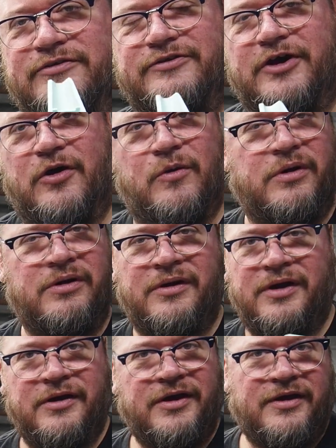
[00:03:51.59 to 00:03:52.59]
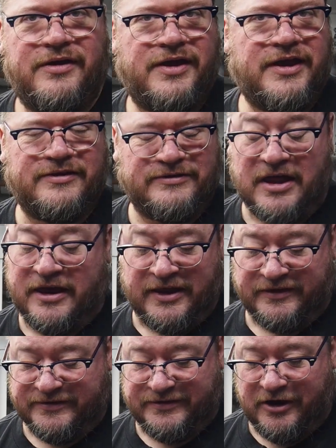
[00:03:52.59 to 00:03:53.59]
So it's not
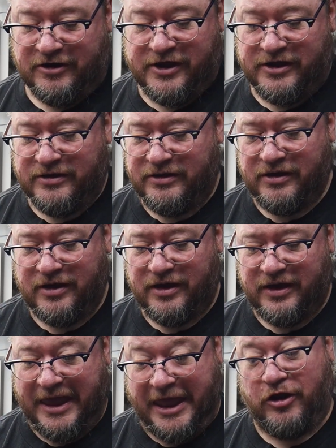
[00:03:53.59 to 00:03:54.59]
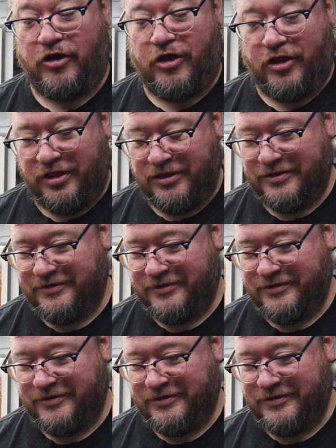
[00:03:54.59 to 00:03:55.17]
necessary at all.